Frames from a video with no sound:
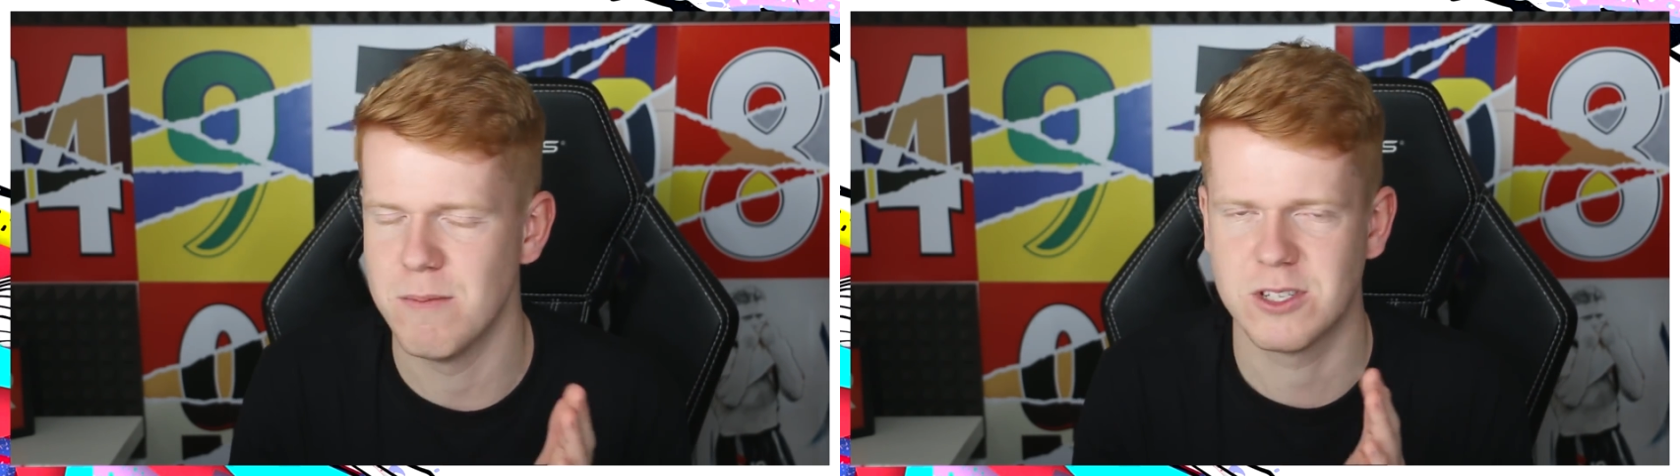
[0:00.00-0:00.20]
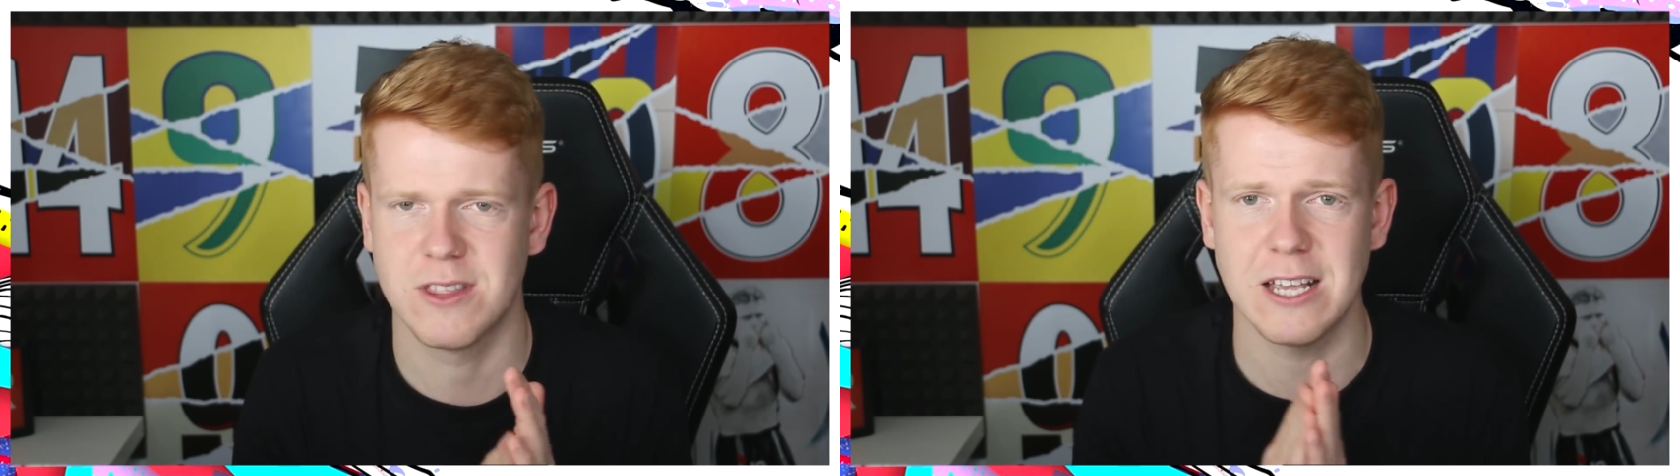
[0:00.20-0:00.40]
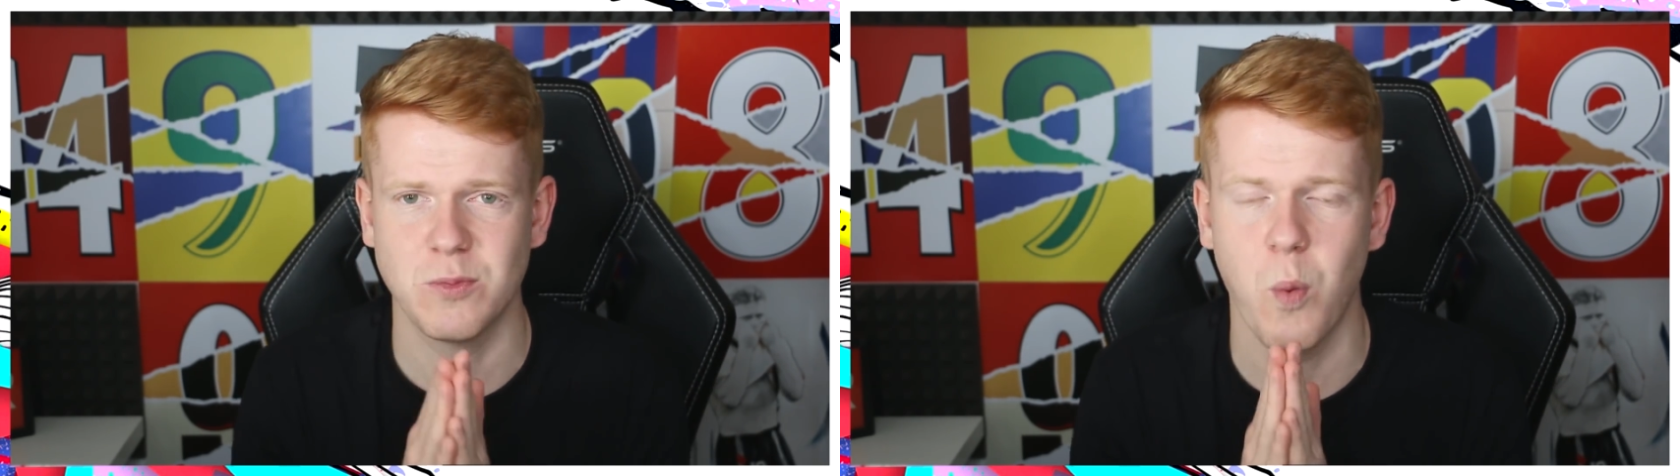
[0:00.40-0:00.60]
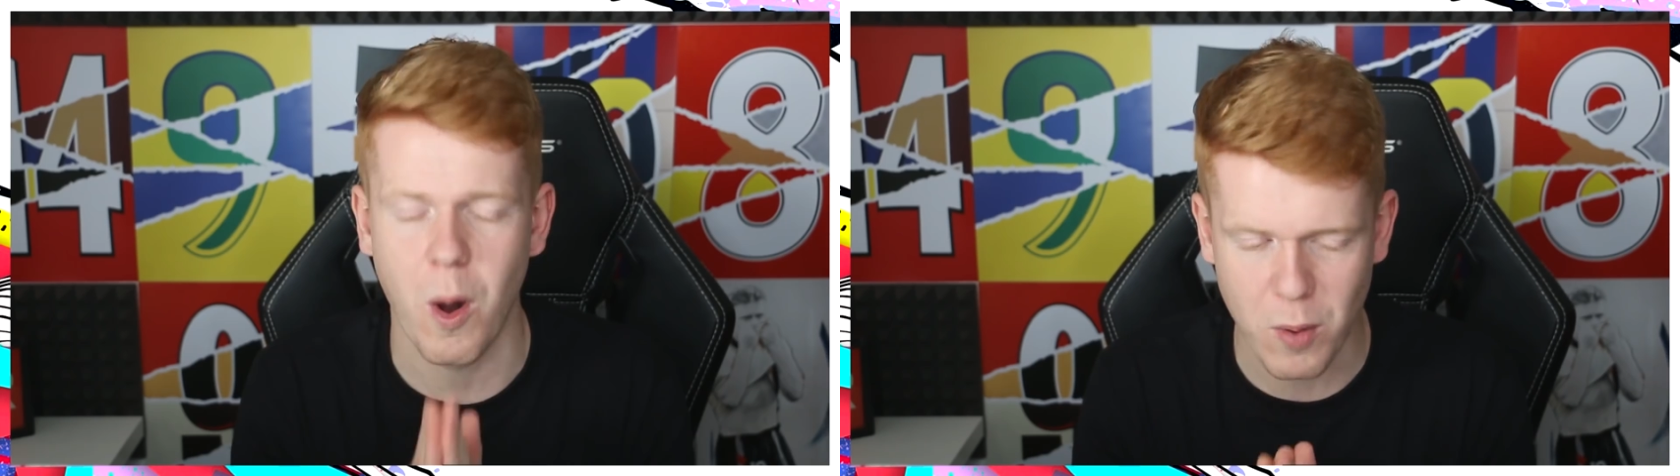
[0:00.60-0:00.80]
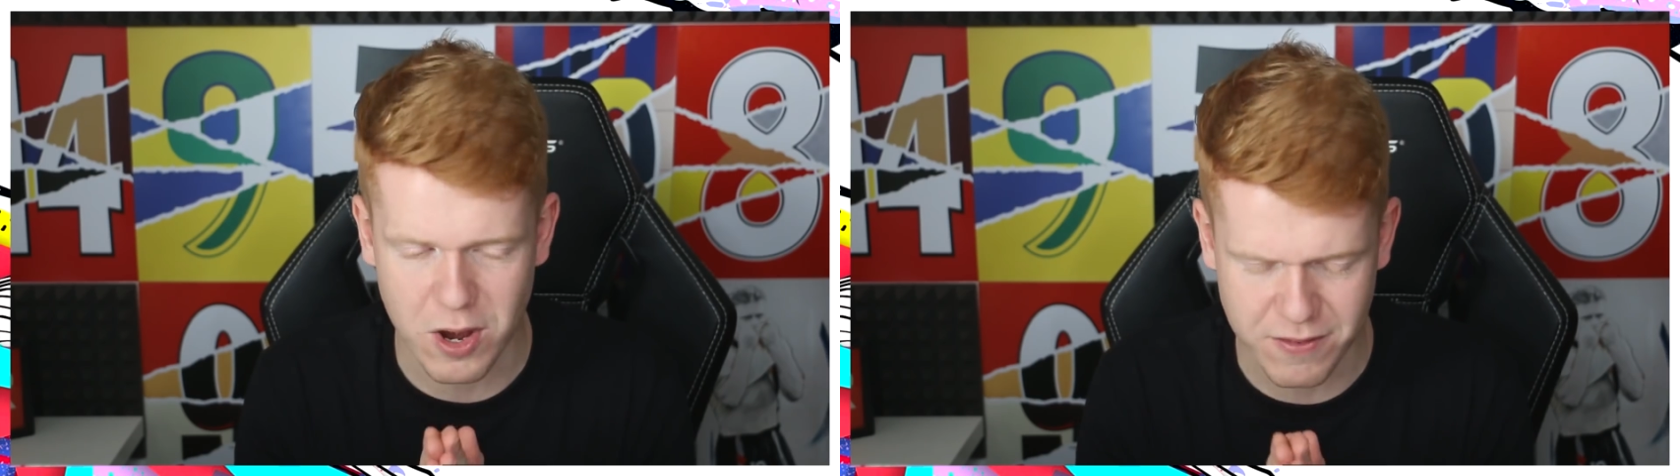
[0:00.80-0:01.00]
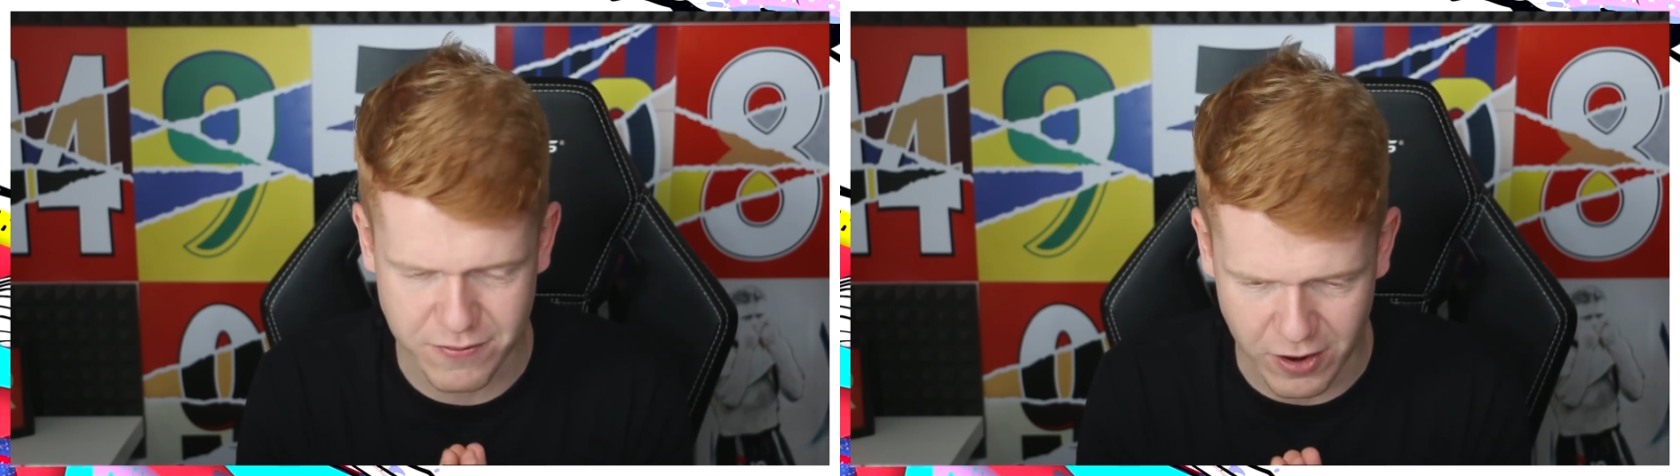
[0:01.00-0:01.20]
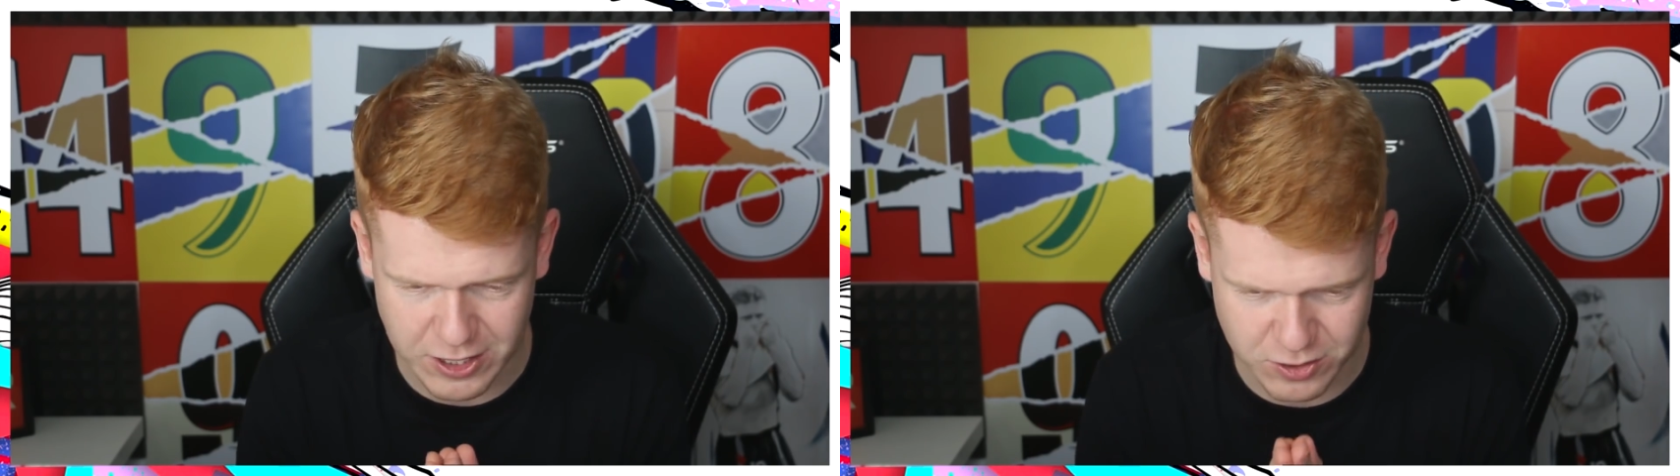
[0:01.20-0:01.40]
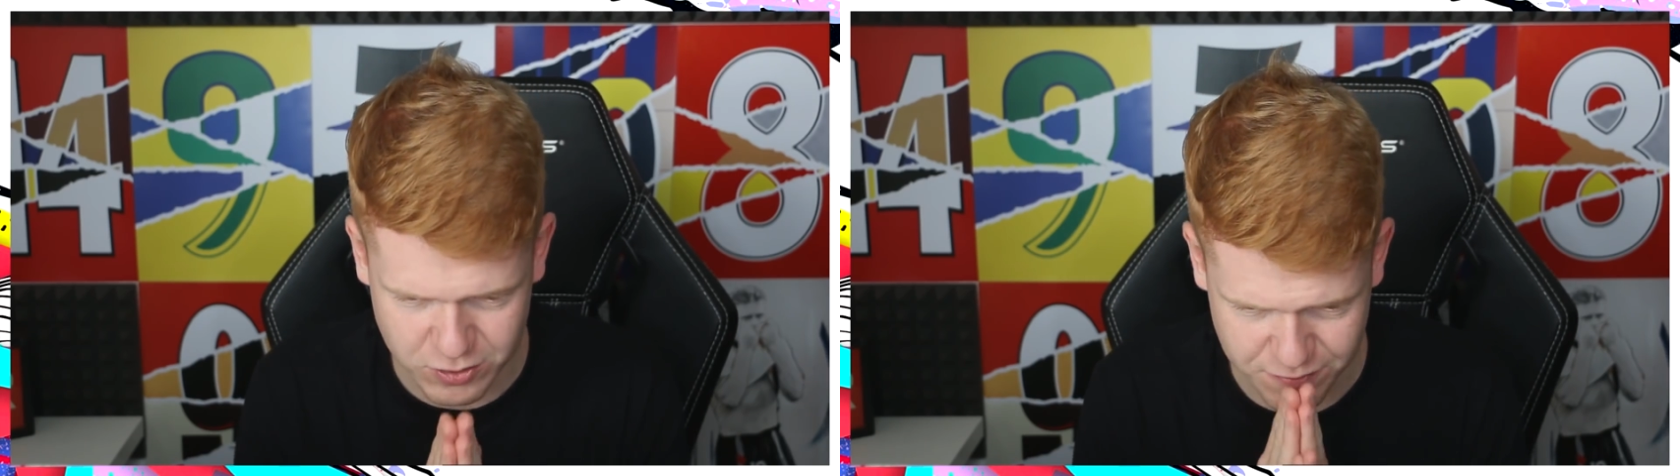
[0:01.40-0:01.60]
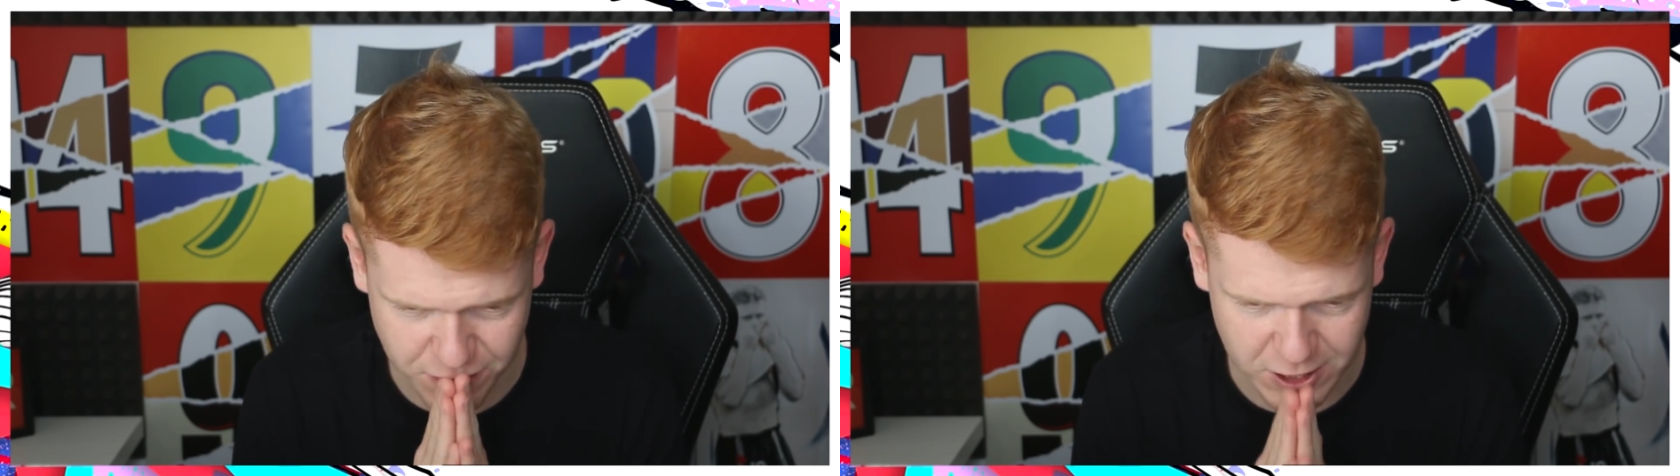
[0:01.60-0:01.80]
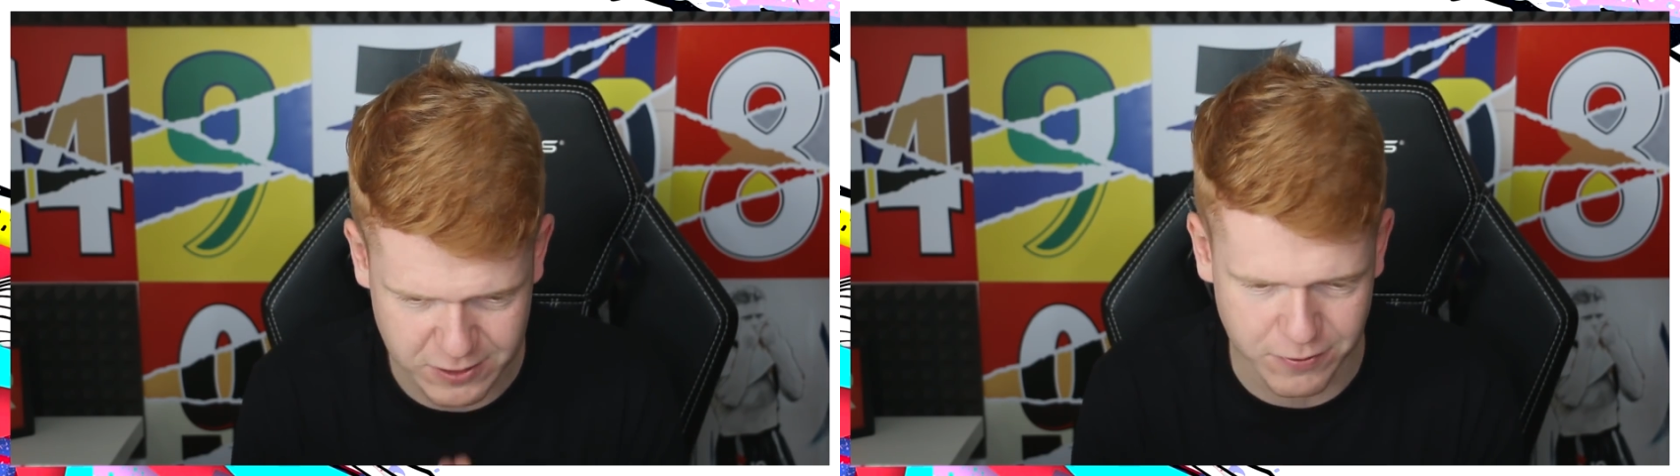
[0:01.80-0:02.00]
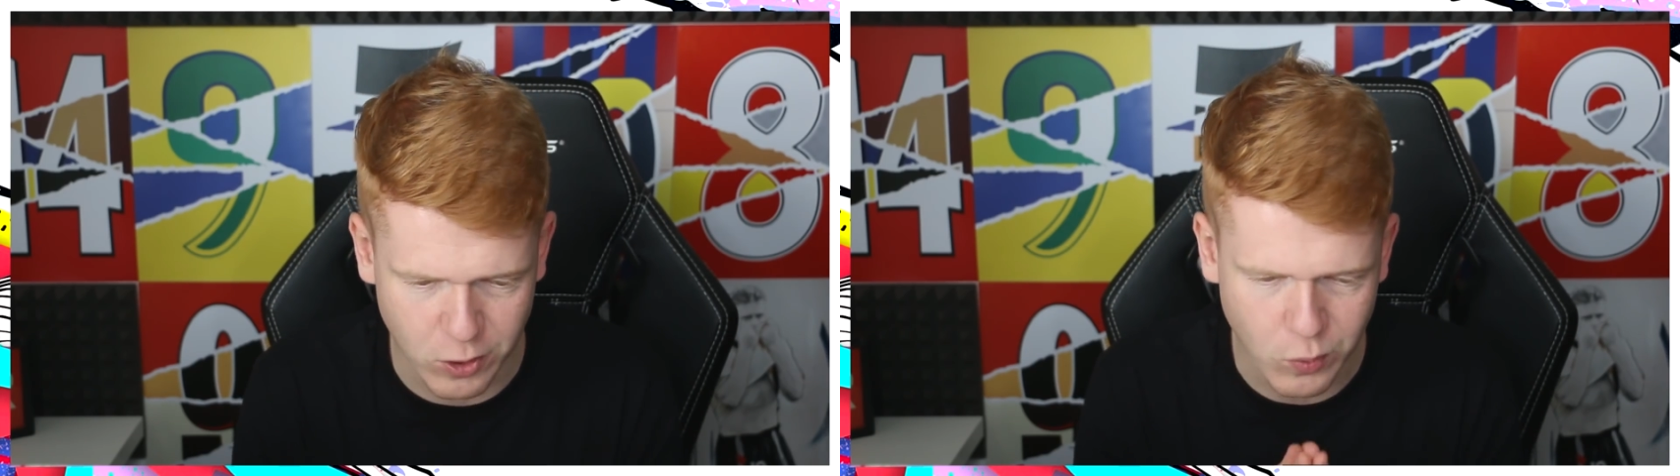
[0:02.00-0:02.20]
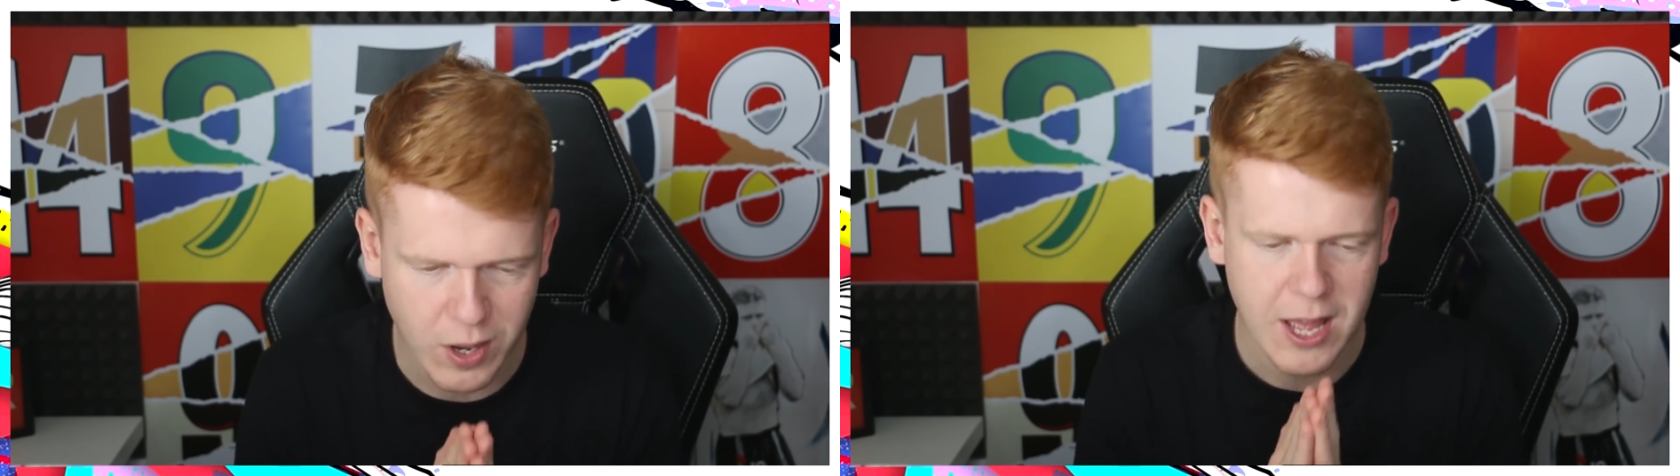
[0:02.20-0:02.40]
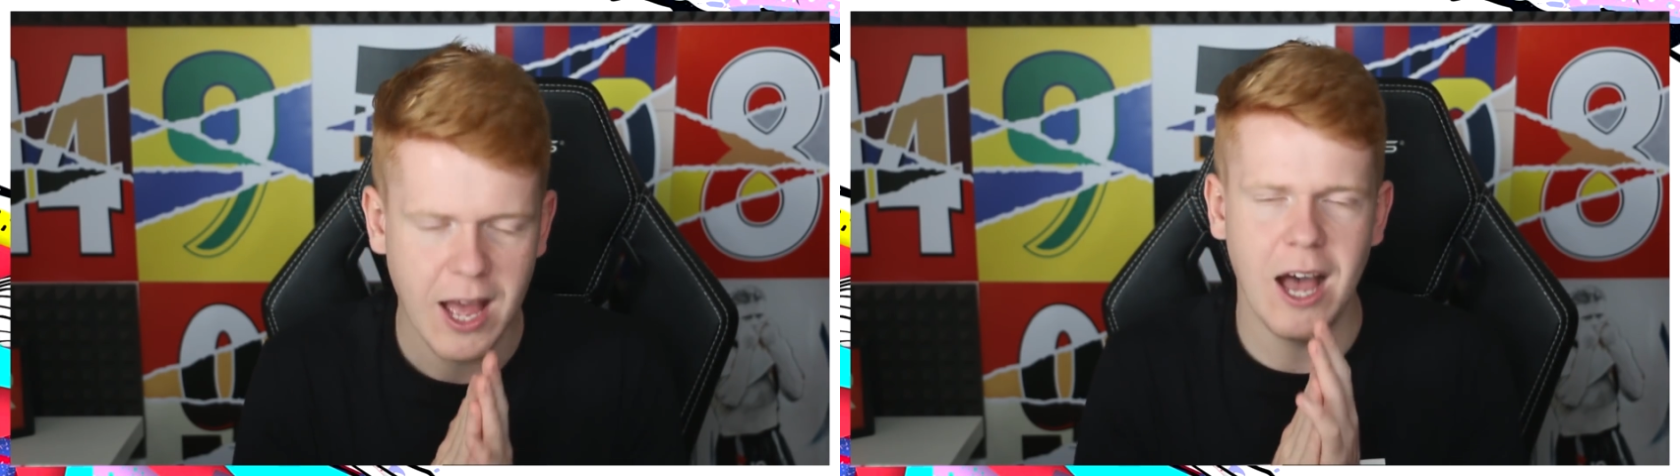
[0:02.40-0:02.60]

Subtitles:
So that's one word of advice first of all.